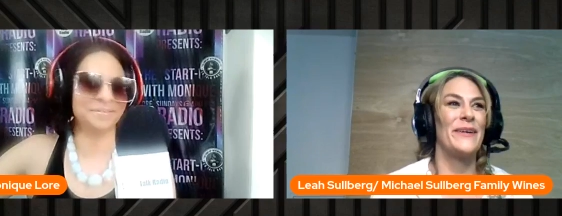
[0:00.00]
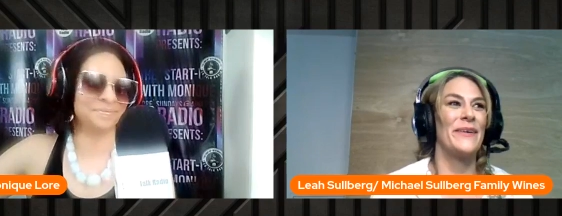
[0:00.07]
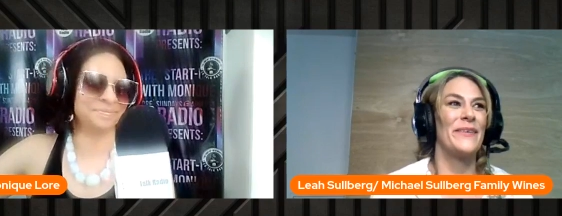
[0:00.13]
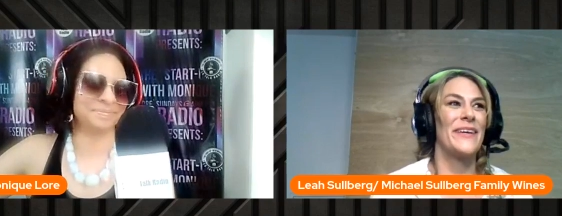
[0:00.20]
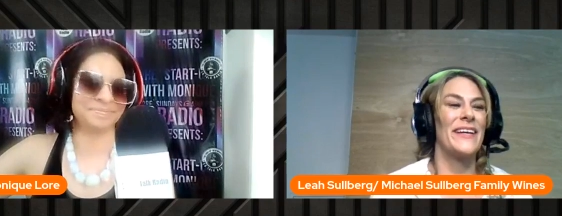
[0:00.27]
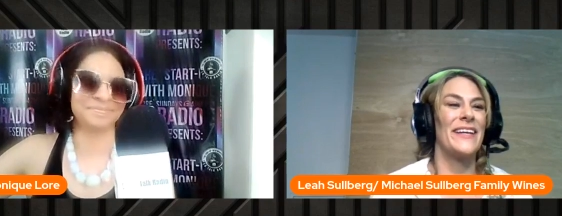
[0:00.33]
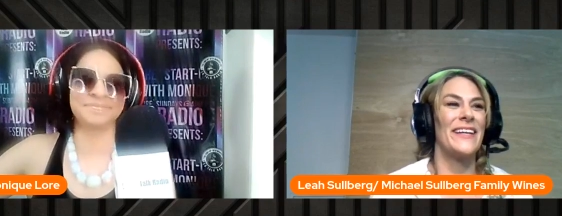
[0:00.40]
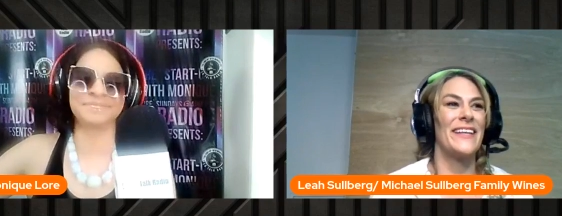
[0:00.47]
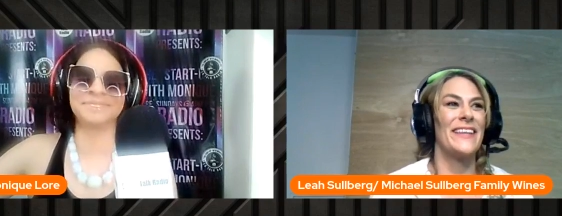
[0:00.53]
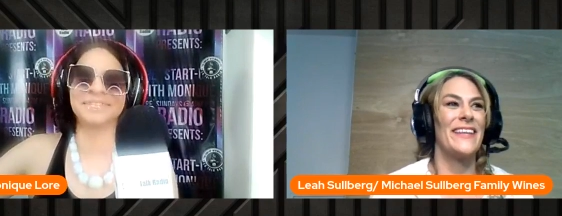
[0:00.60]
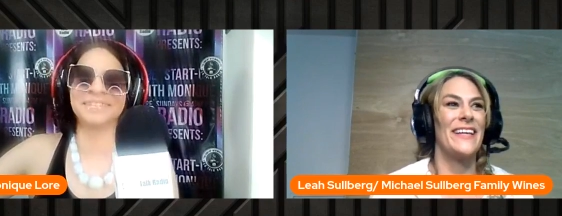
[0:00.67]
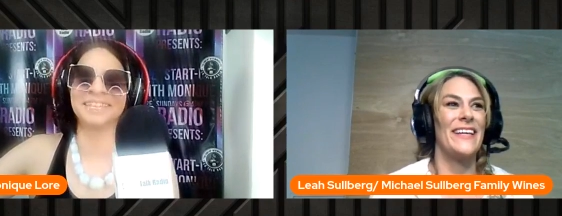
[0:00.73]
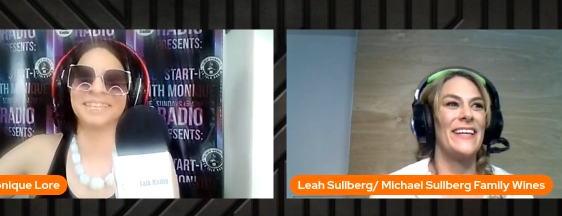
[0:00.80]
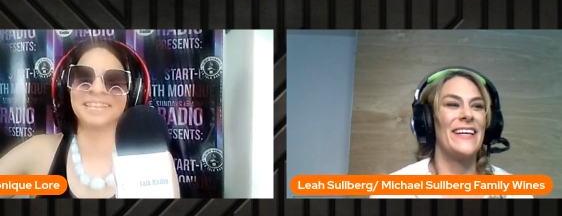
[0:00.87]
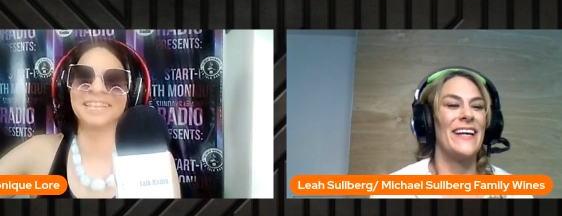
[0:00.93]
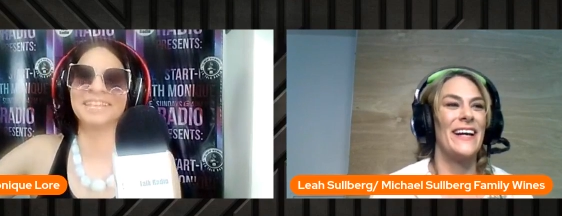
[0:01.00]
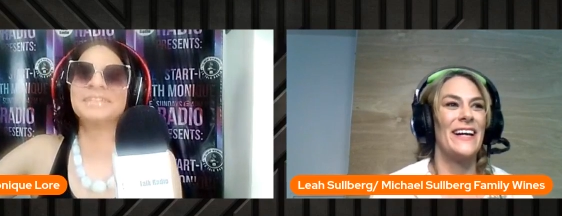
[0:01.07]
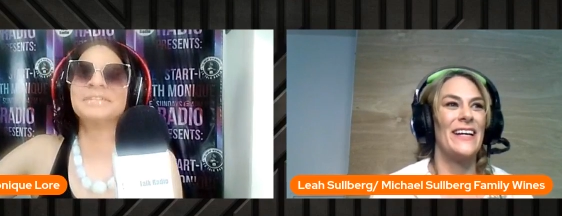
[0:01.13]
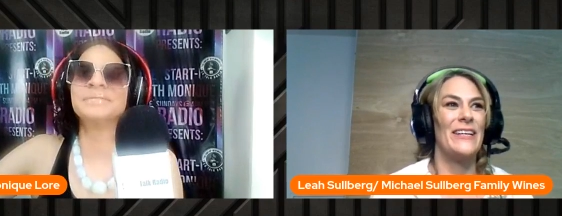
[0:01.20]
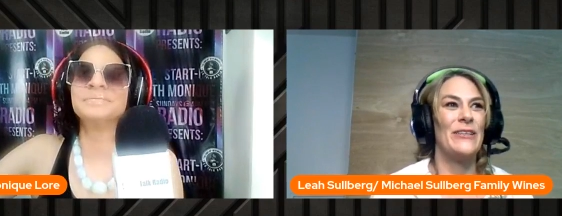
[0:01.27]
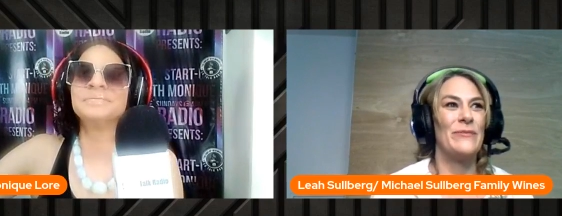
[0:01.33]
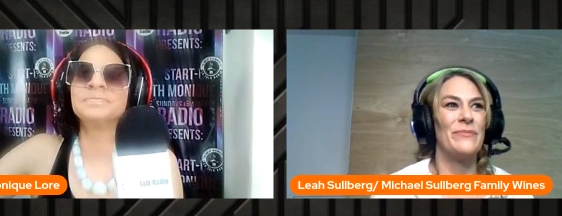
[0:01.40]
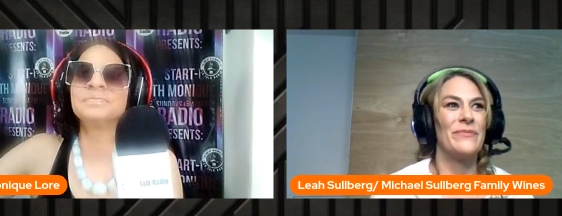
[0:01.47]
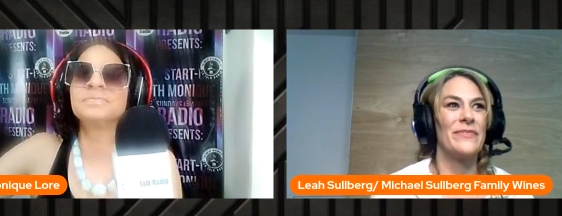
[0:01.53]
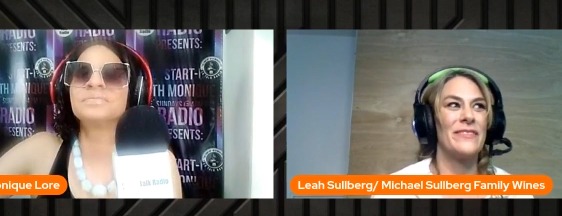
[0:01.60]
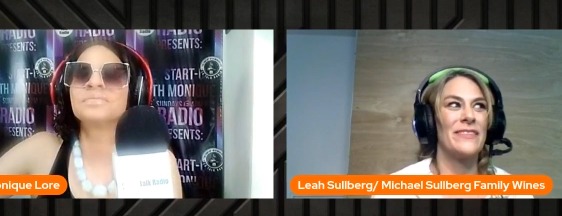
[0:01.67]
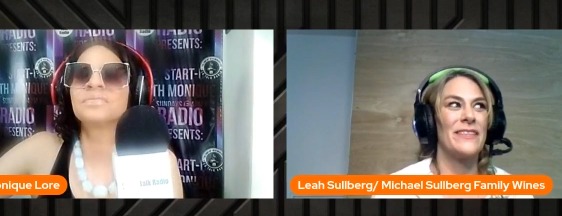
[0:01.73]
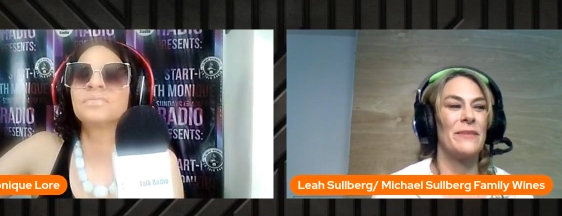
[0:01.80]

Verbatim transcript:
Speaker 1: you know getting the um,